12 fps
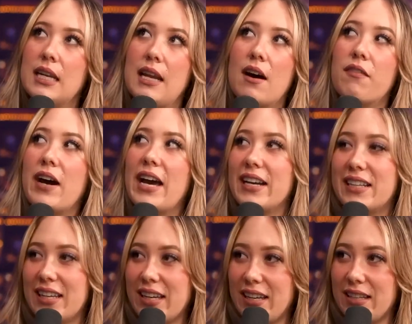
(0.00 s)
Now, if I
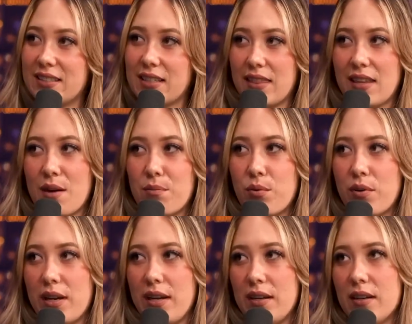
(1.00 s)
had kids at that
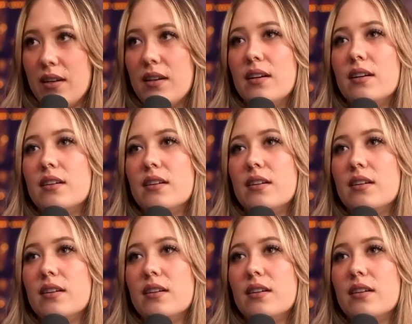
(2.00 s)
point,